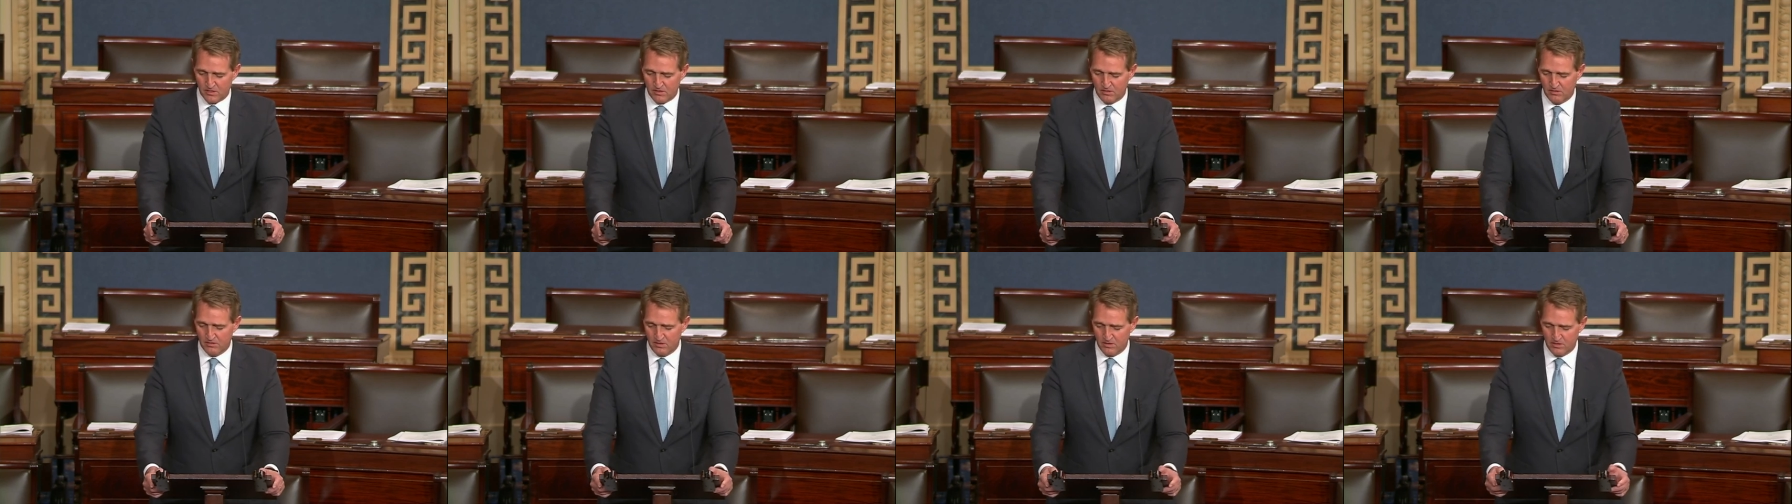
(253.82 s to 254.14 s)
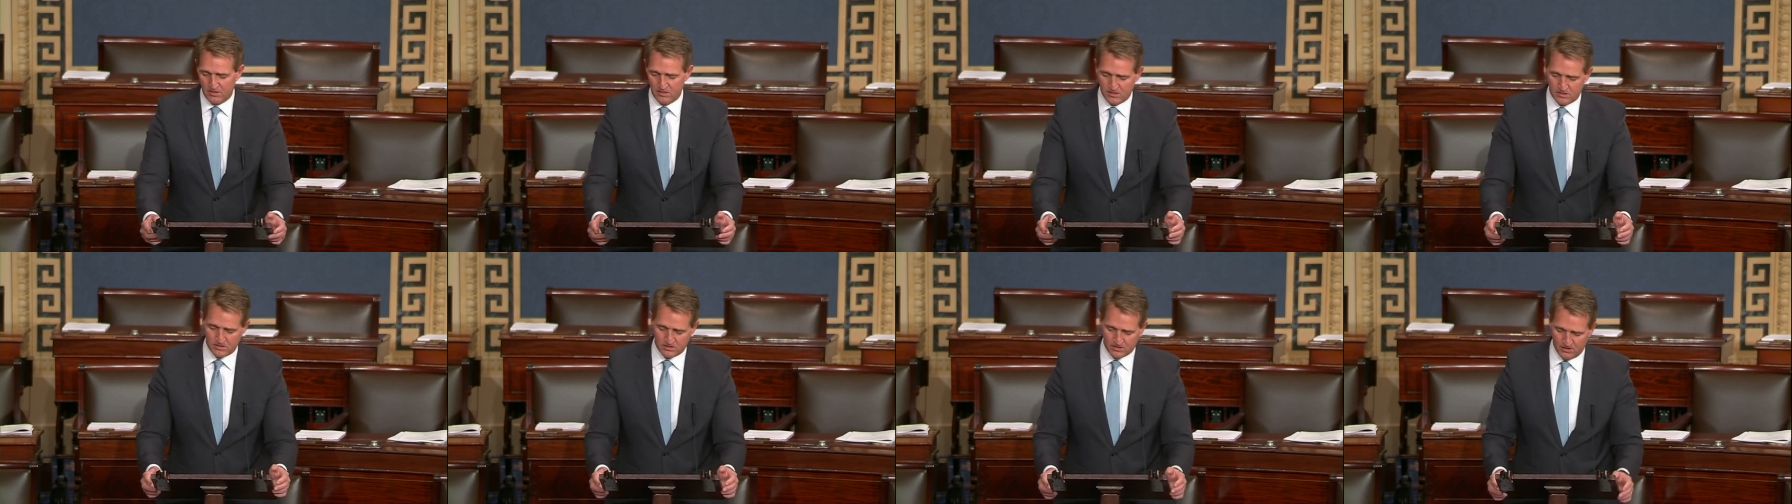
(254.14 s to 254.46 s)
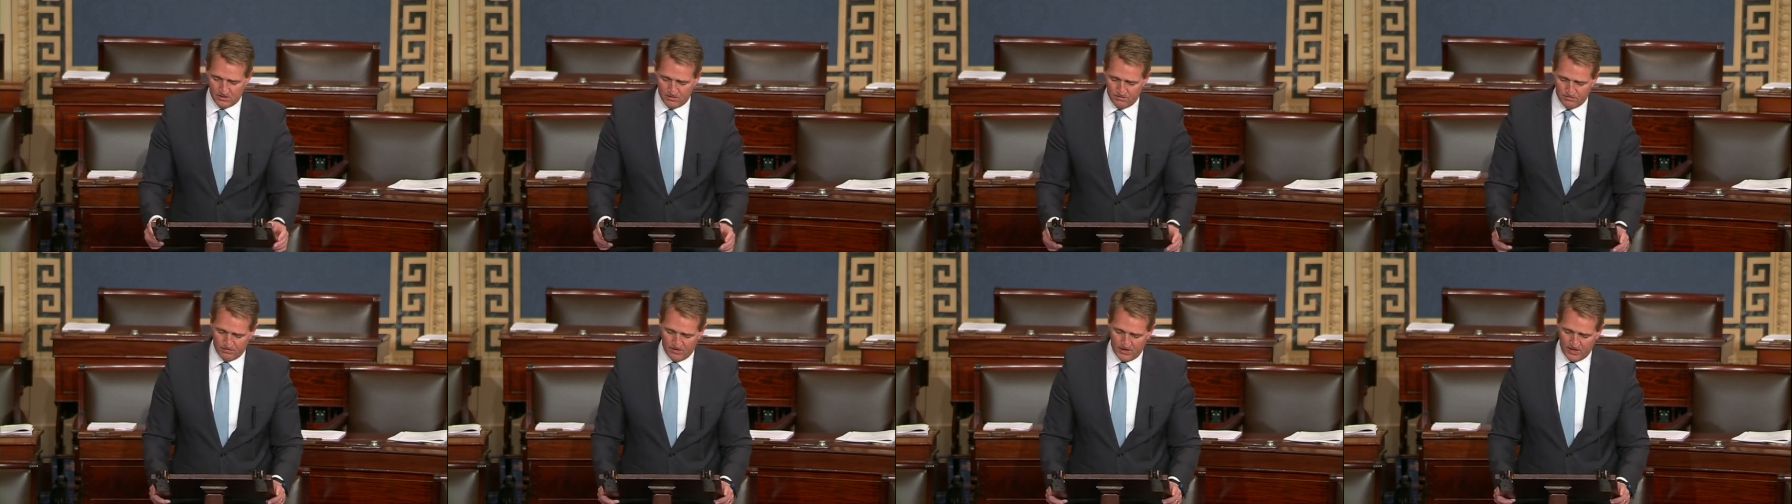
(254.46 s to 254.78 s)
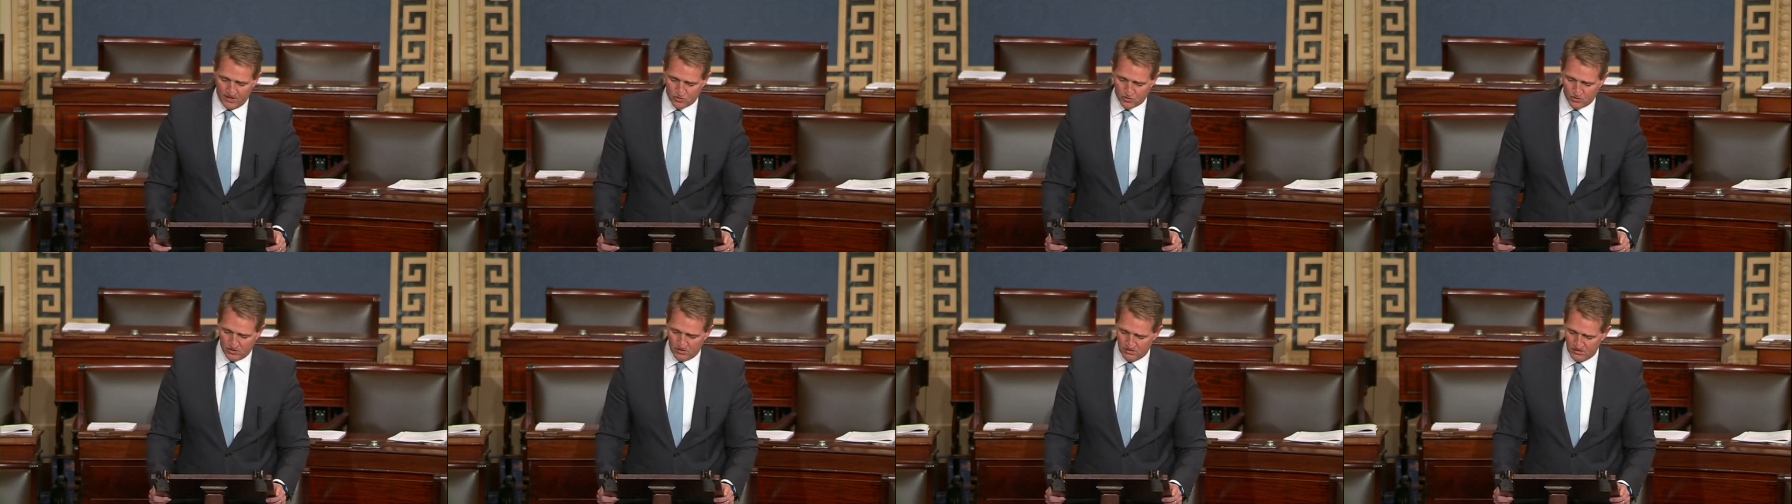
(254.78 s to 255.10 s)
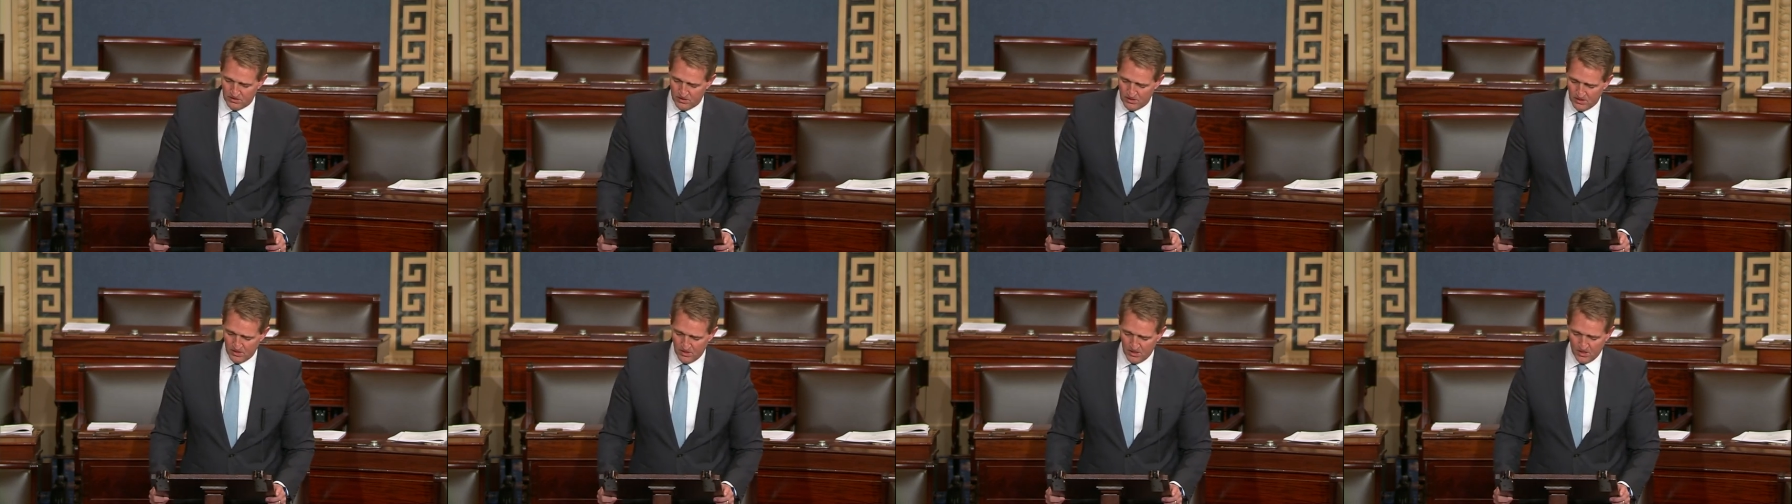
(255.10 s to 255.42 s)
in this fashion.
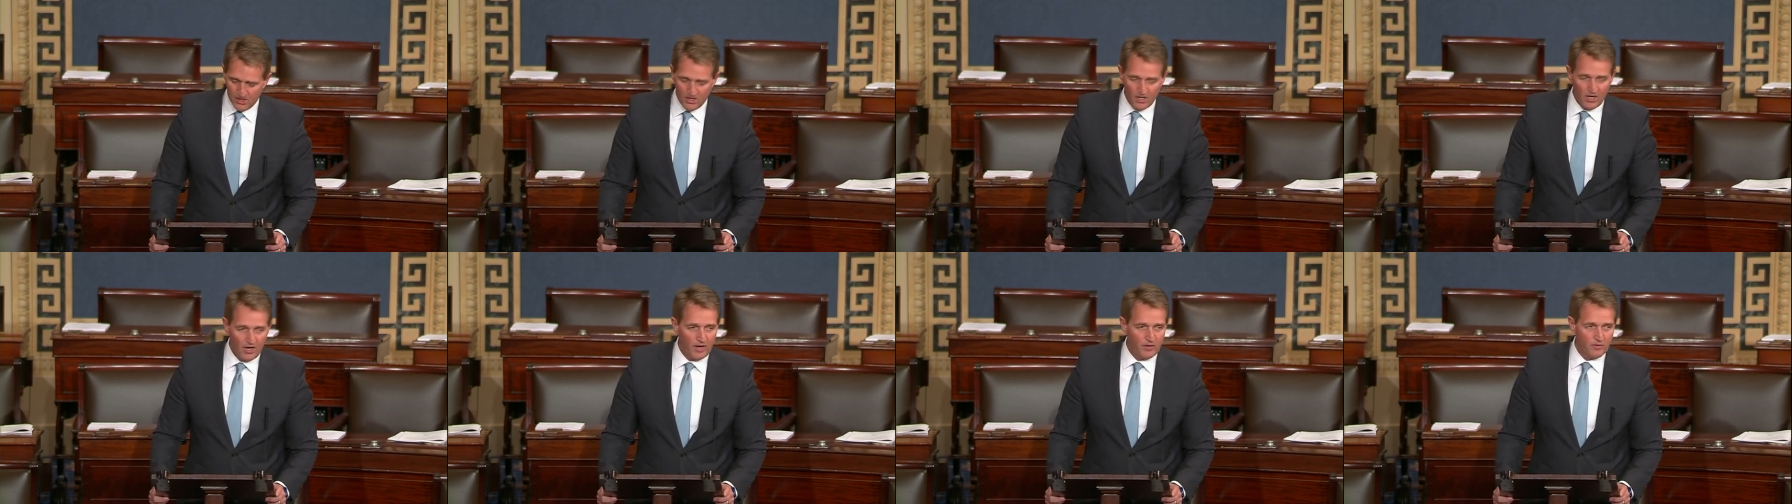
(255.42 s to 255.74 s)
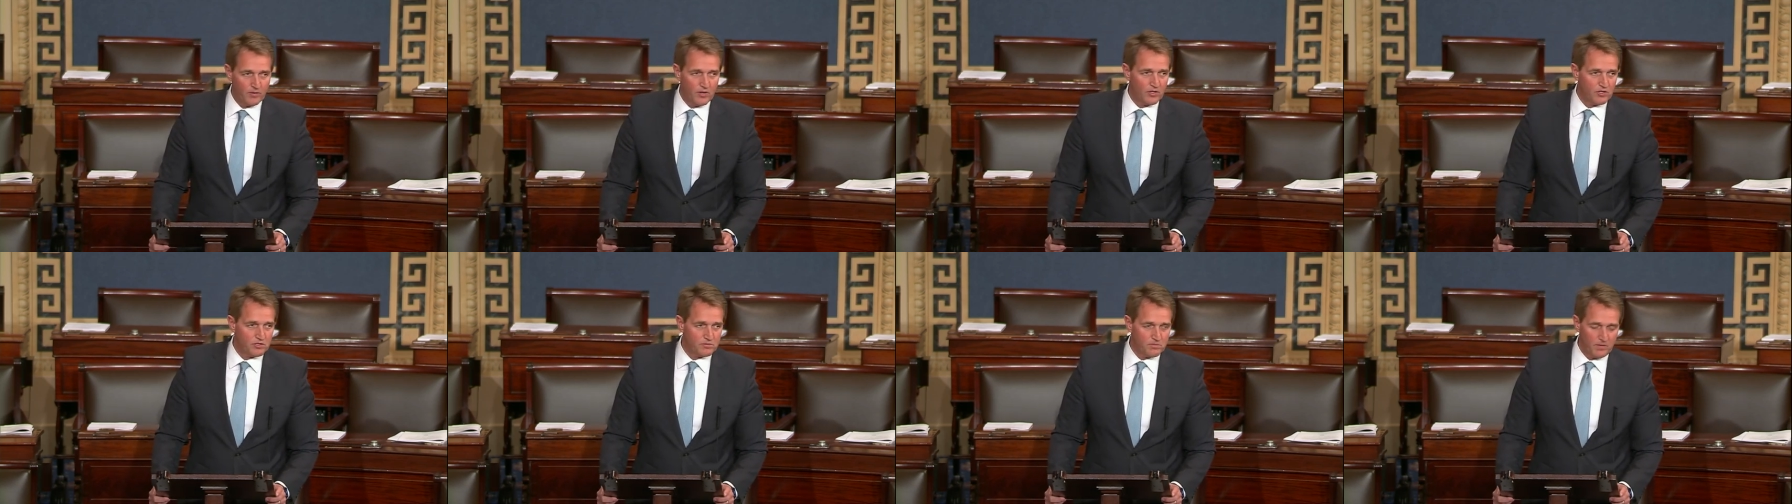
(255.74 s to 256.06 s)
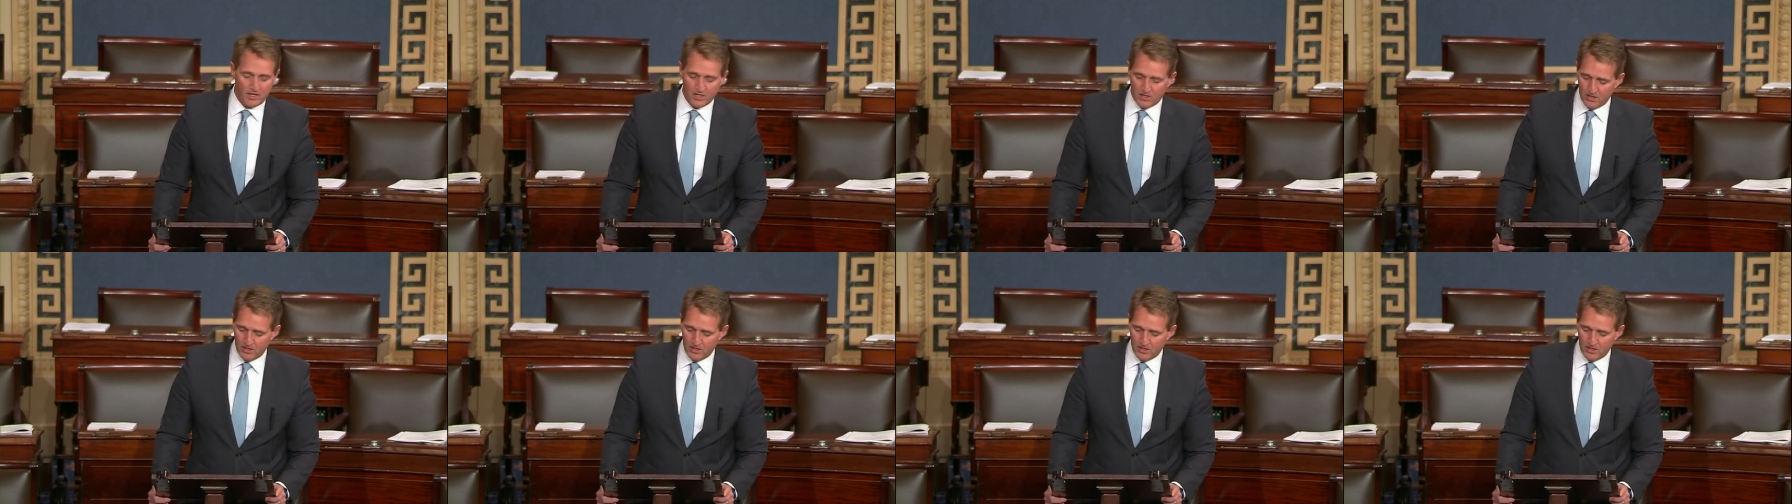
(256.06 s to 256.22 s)
I would urge my